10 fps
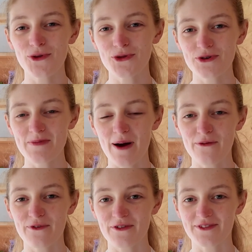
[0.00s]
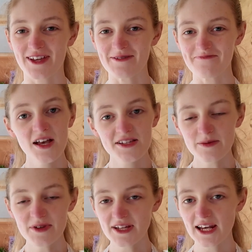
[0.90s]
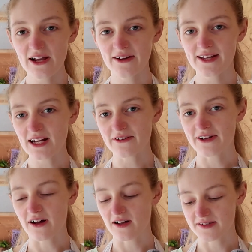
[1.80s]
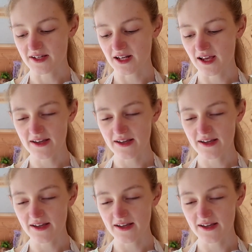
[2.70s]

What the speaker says: £3.50. Some of the Galarian Gallery cards are